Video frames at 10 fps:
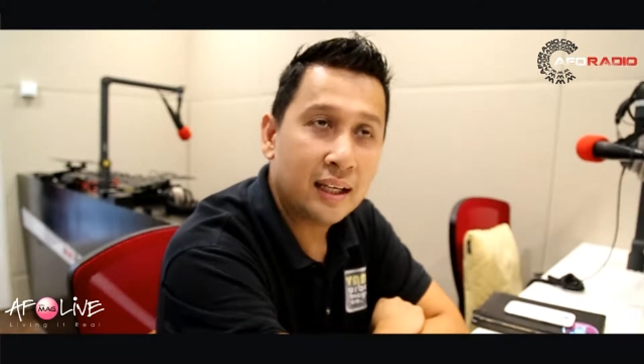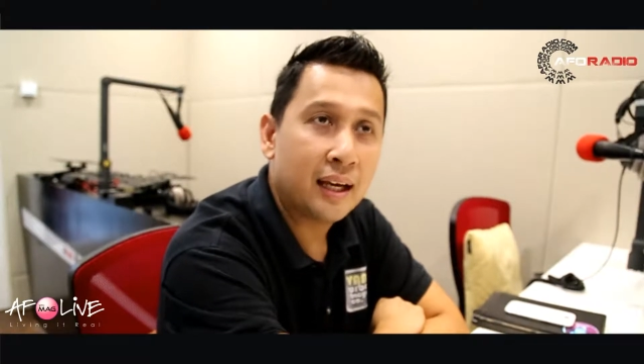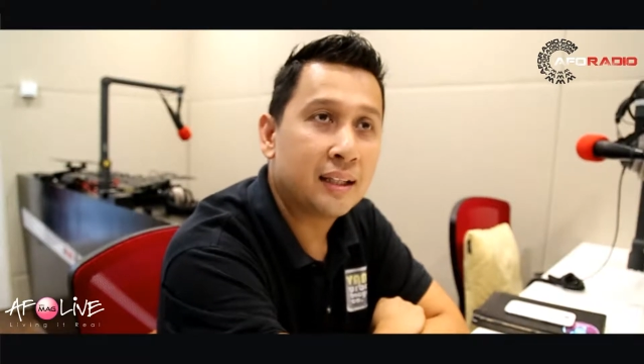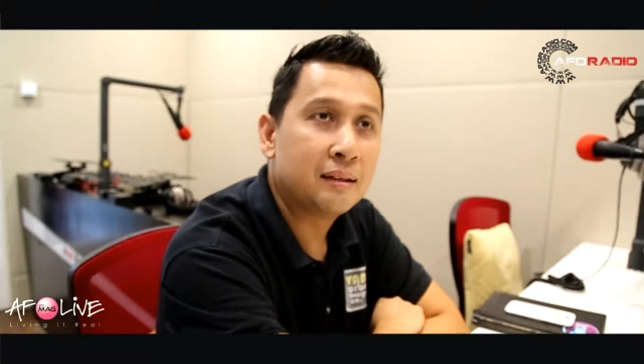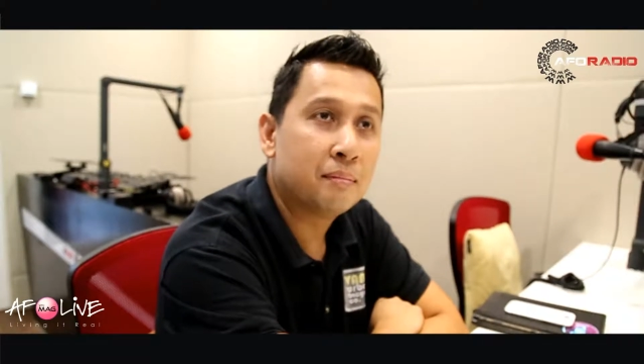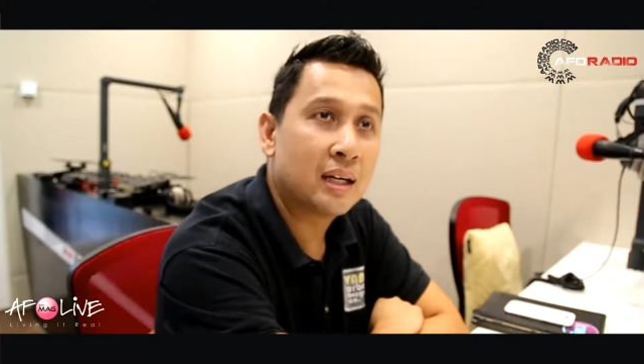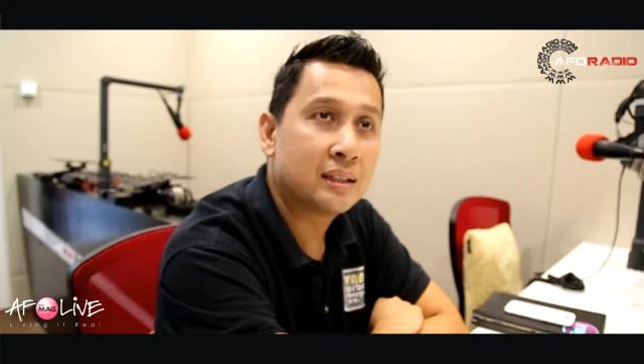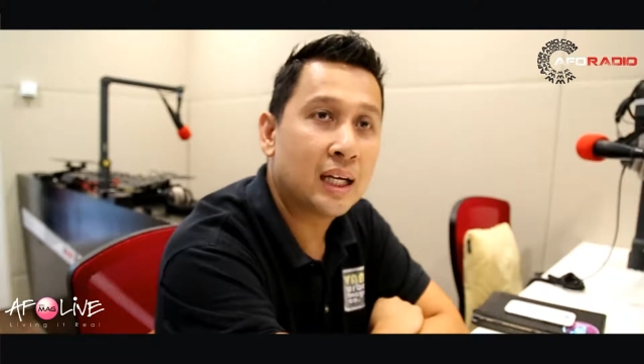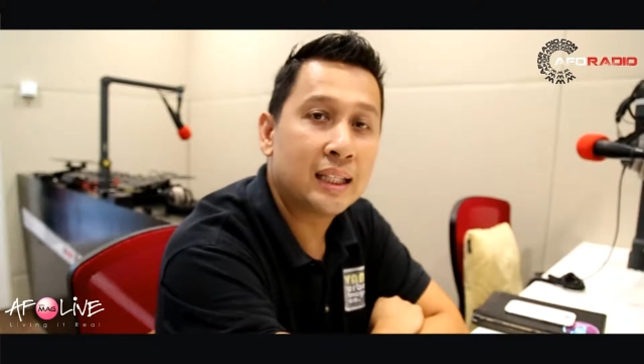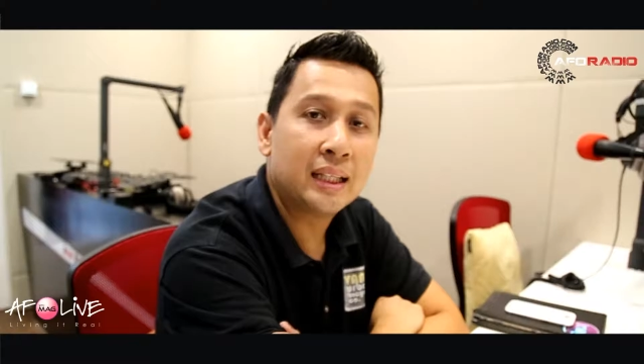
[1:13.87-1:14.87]
and the
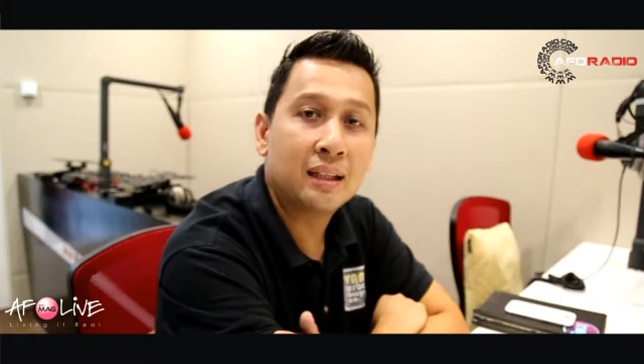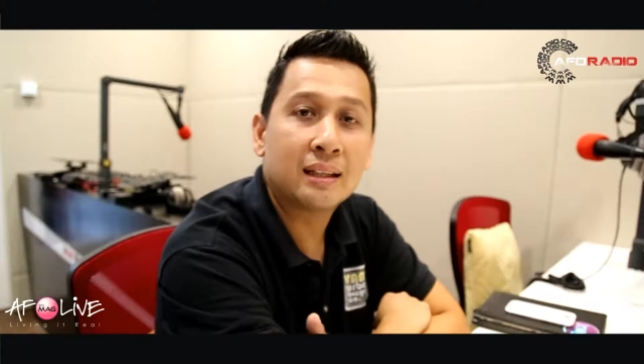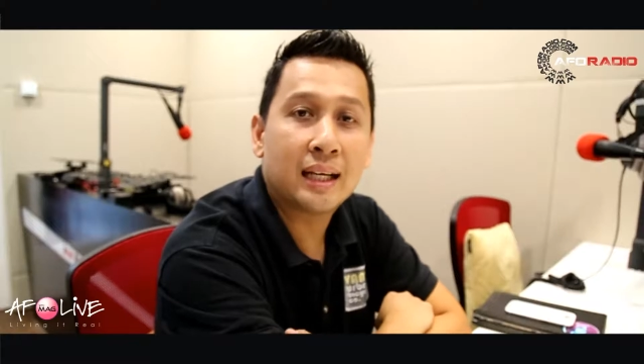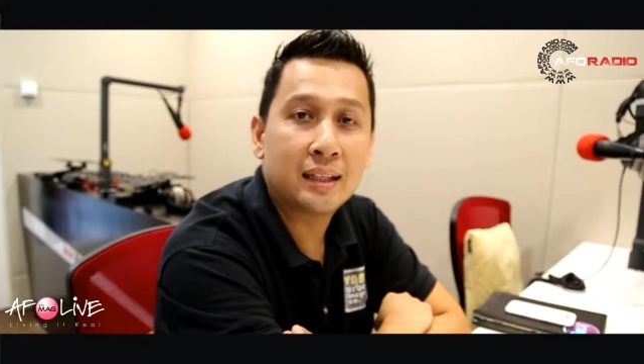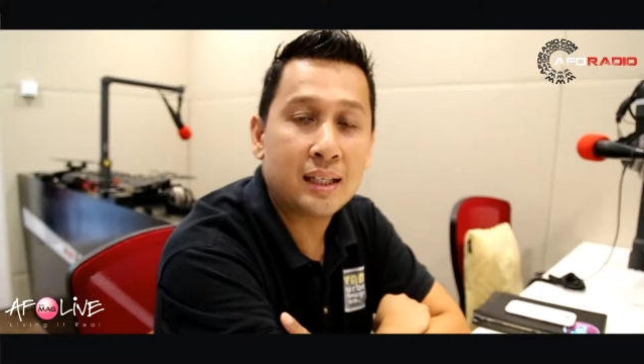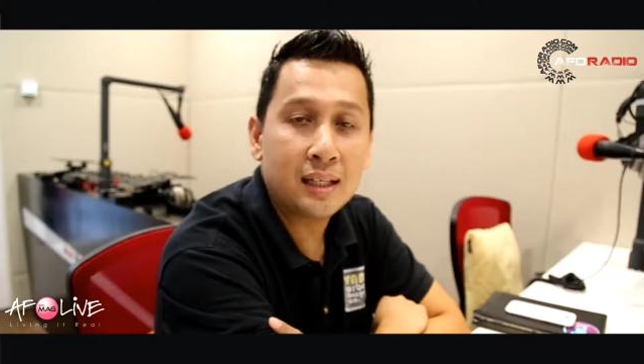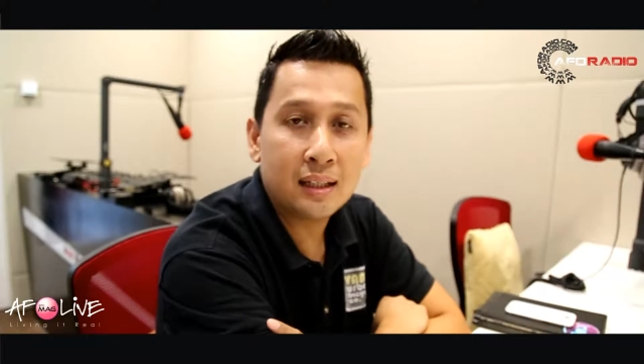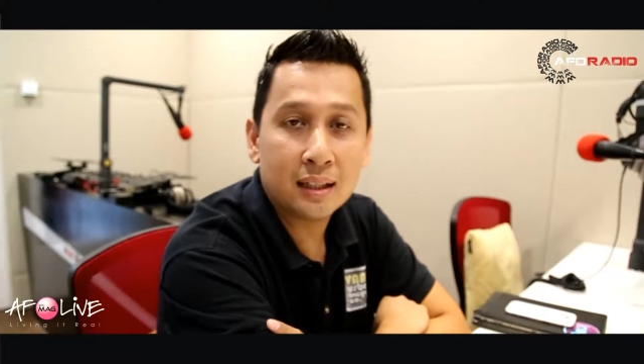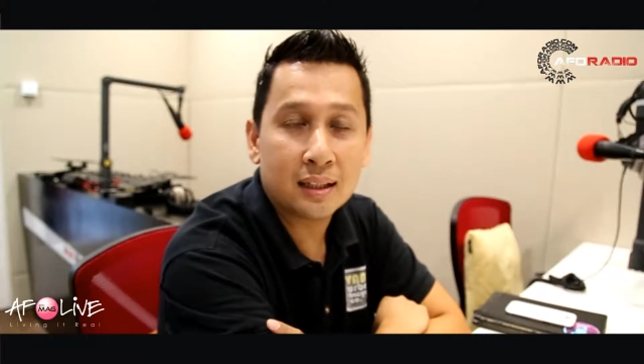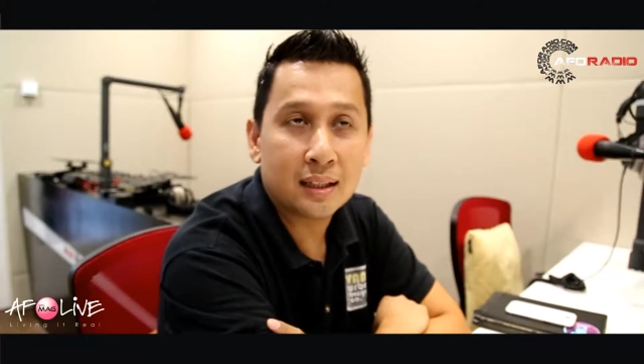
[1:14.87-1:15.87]
Mazda Little
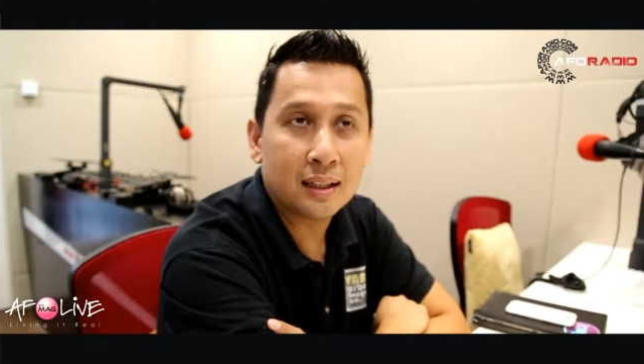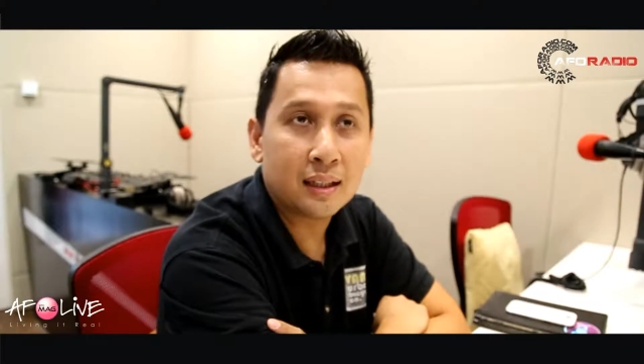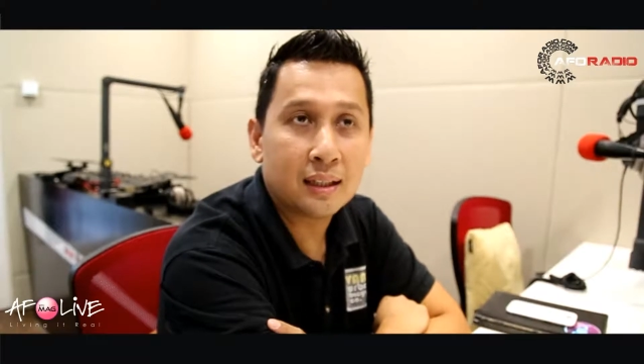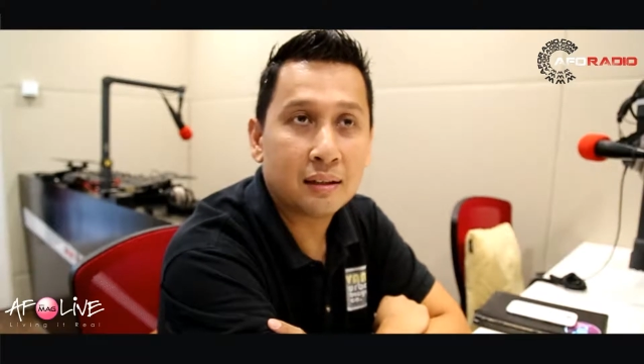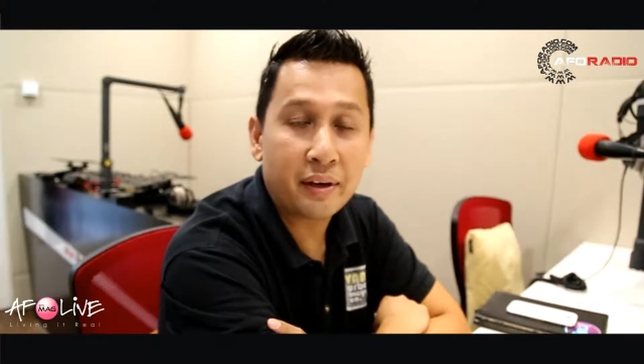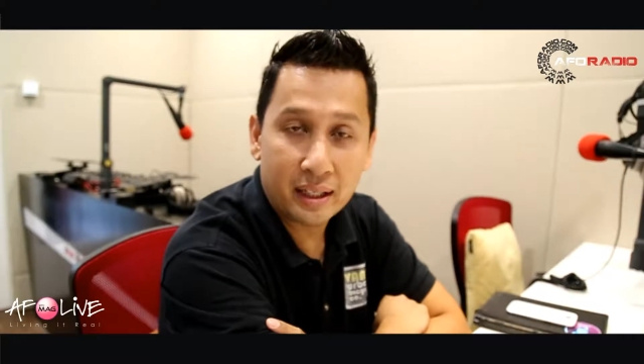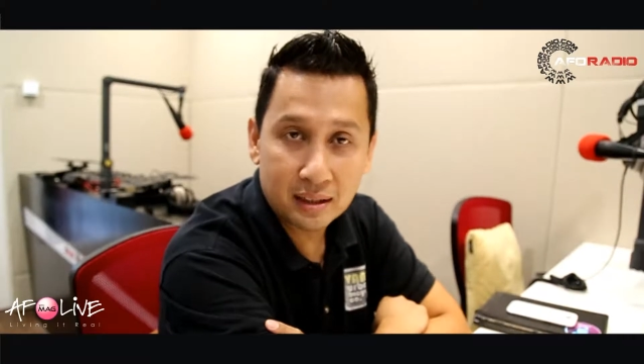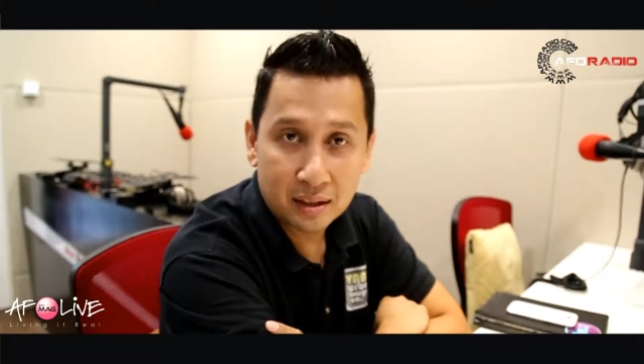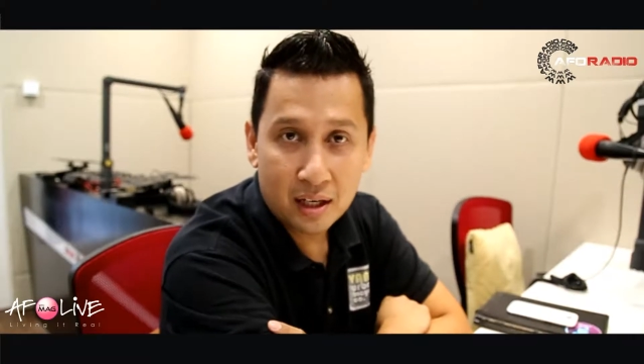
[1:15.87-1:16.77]
Nutty race.